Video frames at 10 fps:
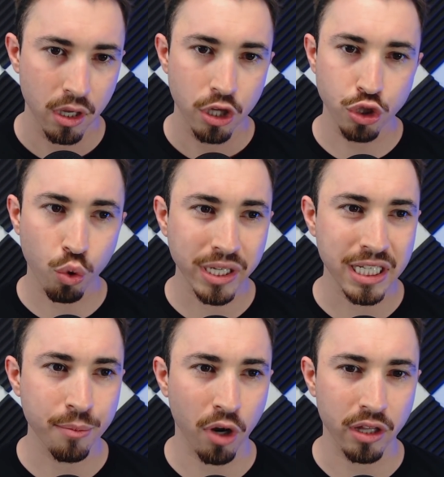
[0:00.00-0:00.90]
Ja'Cory
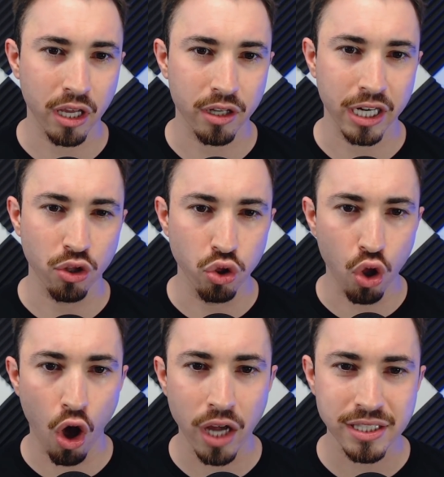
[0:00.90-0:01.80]
Teamer, on the other hand,
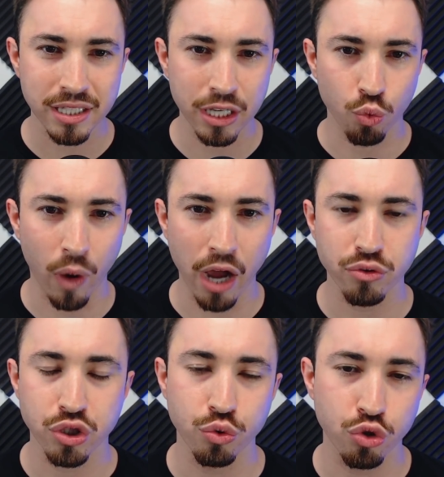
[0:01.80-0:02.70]
lost in
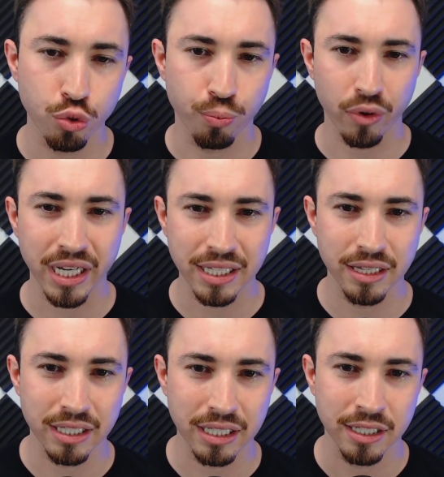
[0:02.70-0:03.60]
round two to
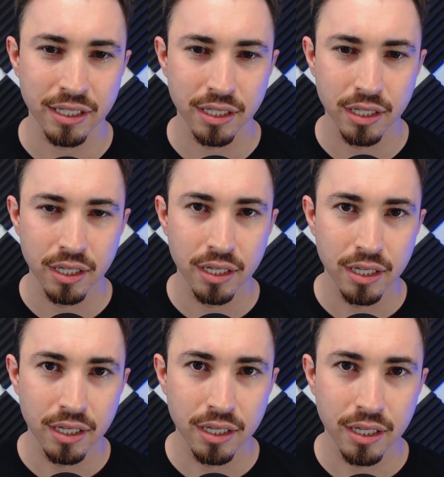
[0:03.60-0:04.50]
Brayton Lee.
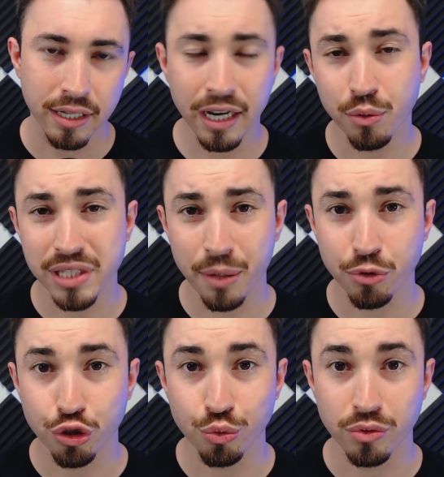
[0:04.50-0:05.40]
Then he was able
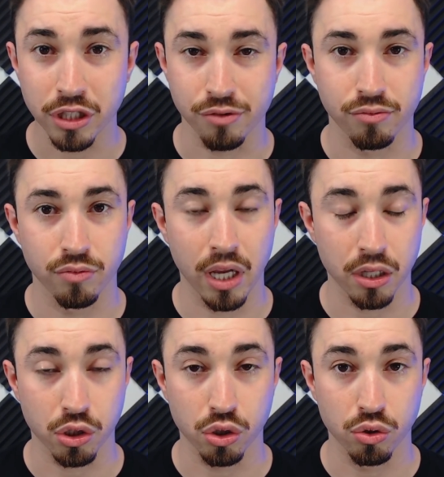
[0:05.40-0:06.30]
to just
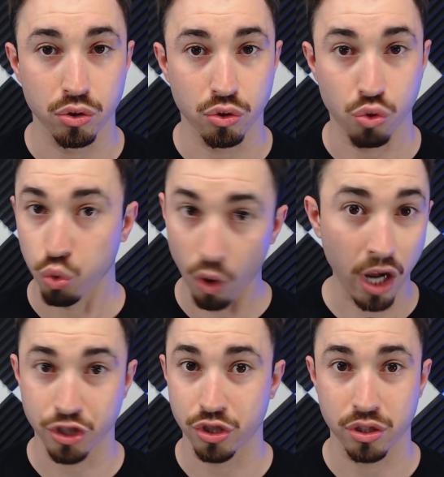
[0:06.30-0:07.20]

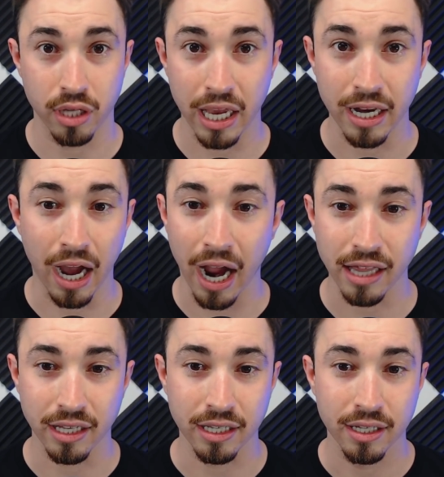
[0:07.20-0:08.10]
crush Hayden
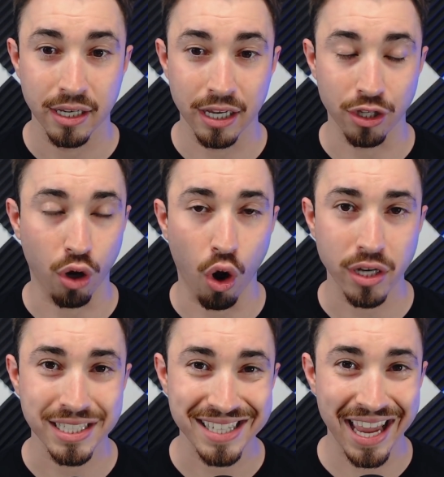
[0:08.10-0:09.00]
Hiley in the
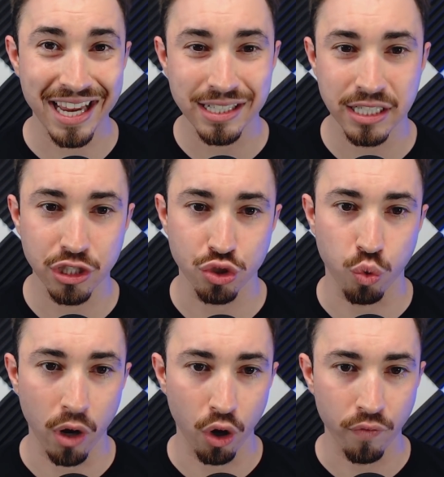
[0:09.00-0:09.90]
Kanzis
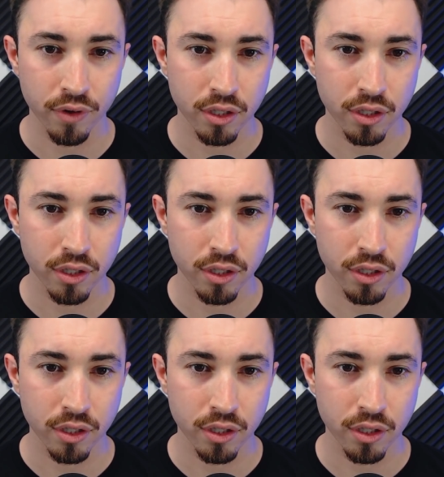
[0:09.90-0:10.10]
18-12.